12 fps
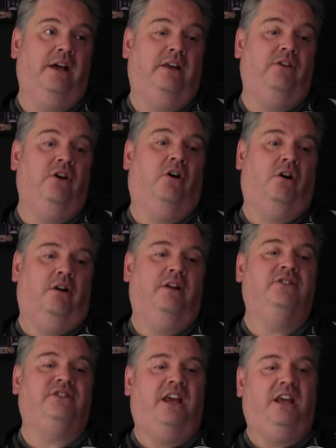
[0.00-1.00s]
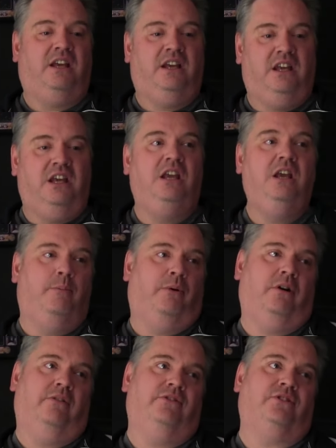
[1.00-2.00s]
Like the art nope. is a key
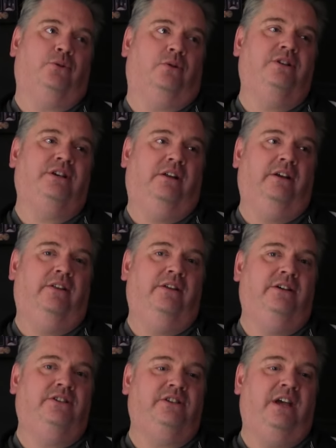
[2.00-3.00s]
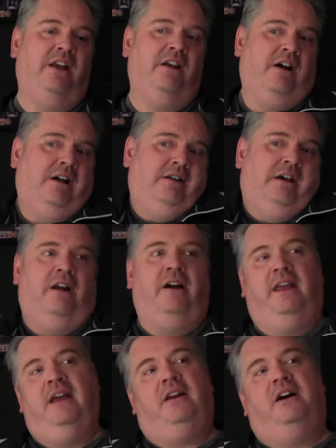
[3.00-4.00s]
part of the storytelling in this, and and
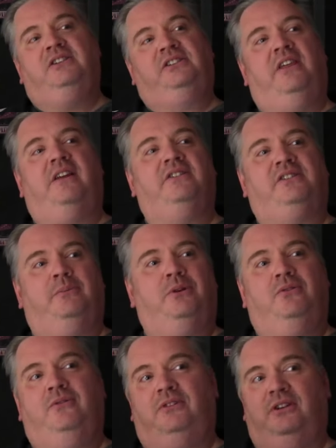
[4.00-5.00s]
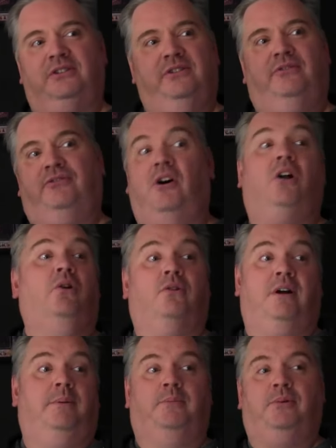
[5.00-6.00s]
again, I say that as somebody who doesn't follow
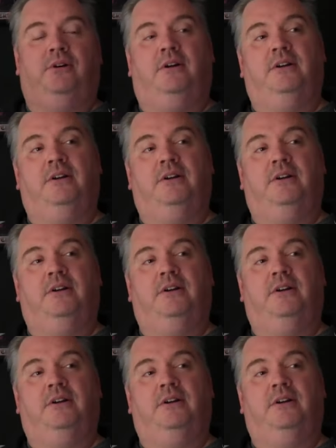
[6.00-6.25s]
comic book